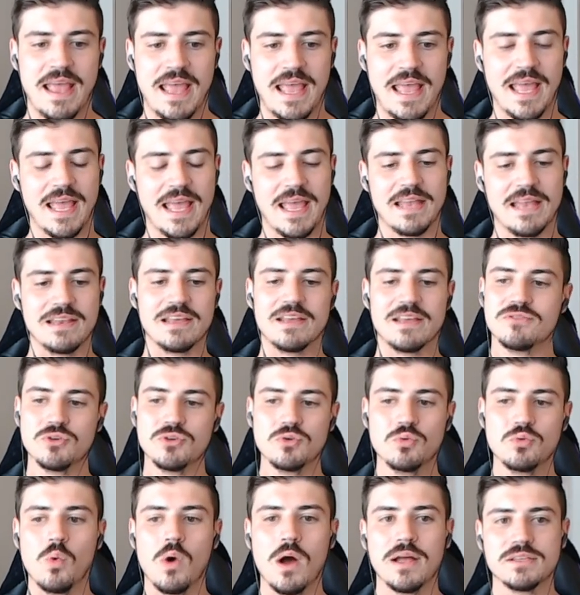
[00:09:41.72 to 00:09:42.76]
And if you
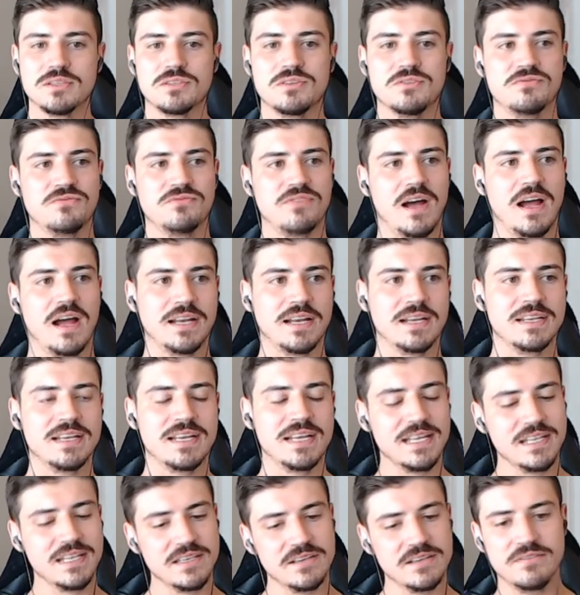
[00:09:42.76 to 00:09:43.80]
want to find
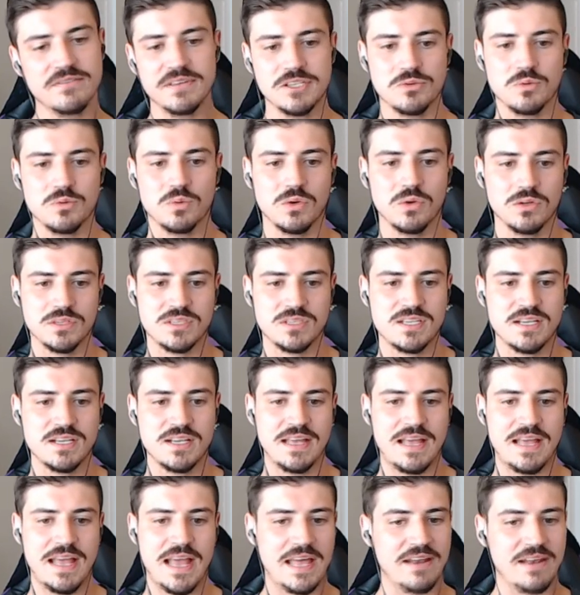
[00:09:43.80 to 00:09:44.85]
individuals
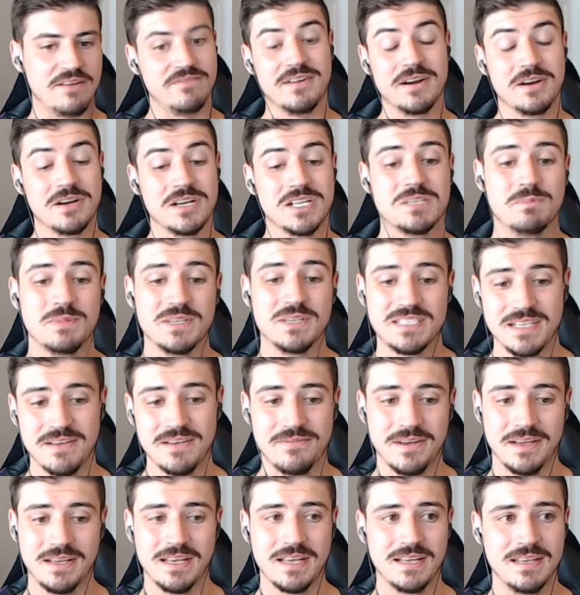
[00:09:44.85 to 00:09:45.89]
at a very
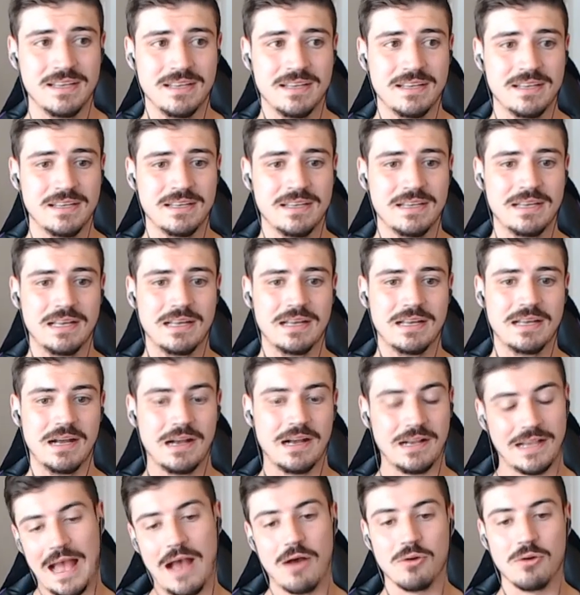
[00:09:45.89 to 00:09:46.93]
specific
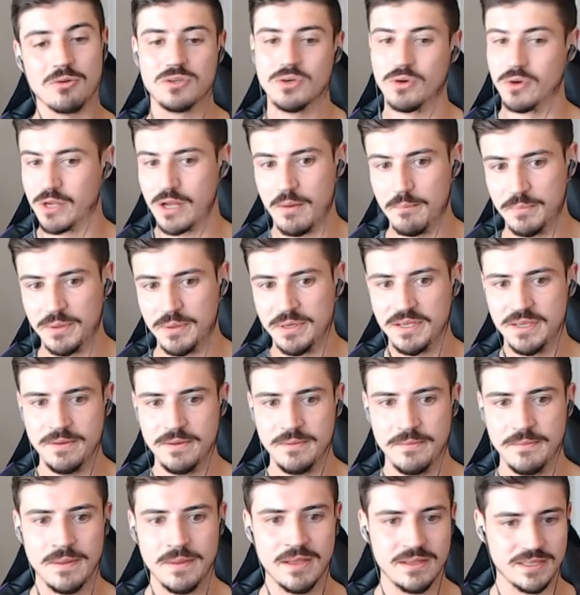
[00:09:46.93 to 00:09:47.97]
account or company,
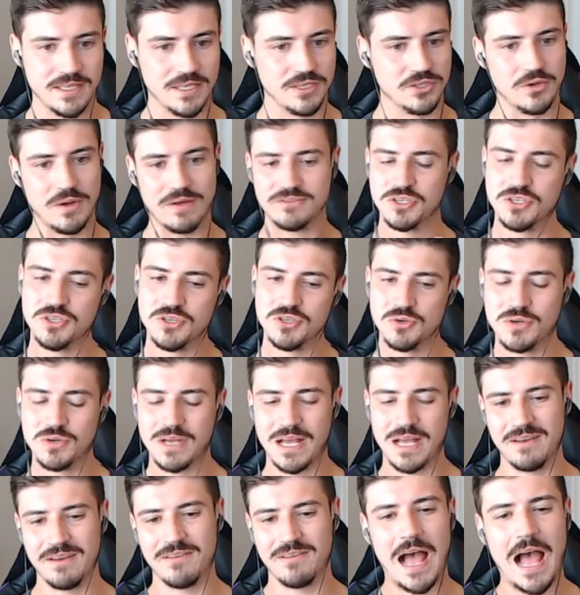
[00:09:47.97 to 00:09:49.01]
then you have to do
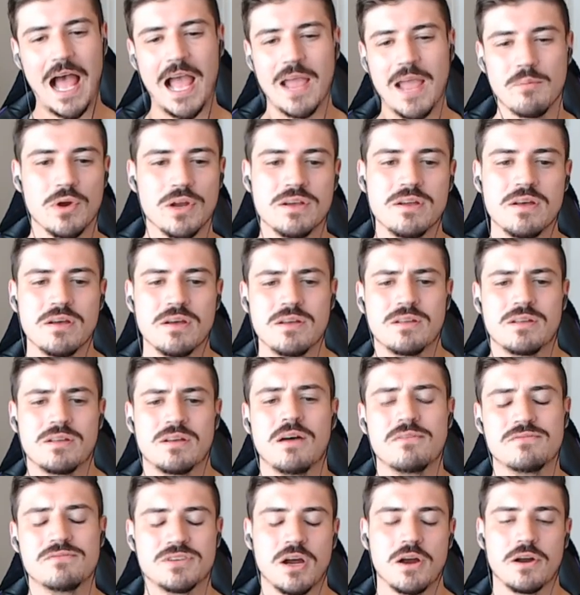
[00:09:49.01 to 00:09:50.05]
kind of a hybrid
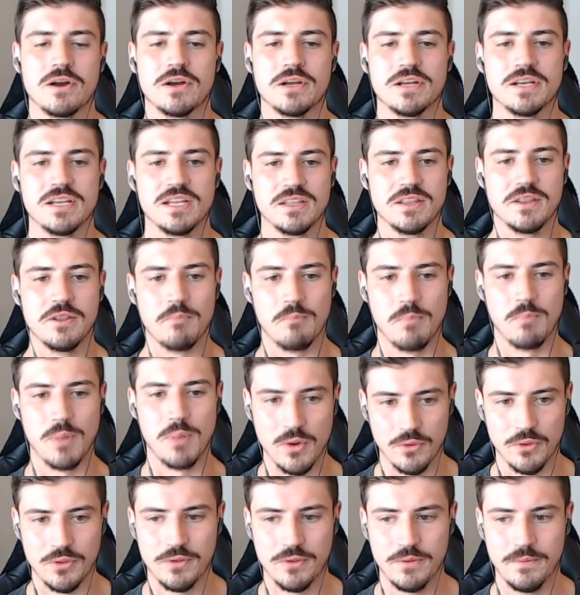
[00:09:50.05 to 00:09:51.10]
of targeting the both.